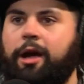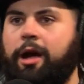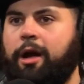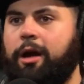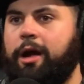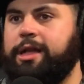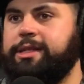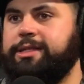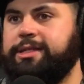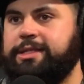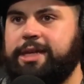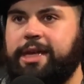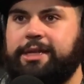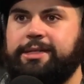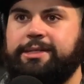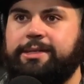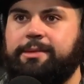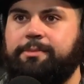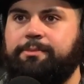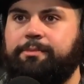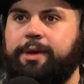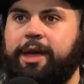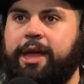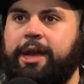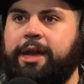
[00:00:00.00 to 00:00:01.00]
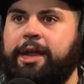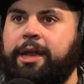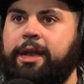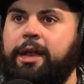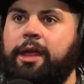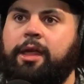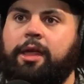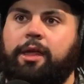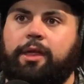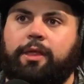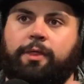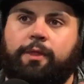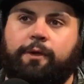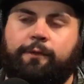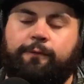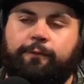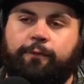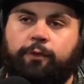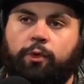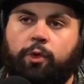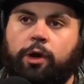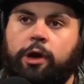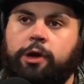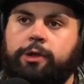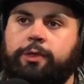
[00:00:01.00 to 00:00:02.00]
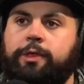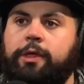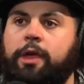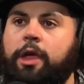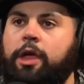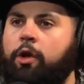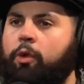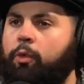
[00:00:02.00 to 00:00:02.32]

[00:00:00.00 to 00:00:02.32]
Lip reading: All right, Stetson Bennett, the fourth.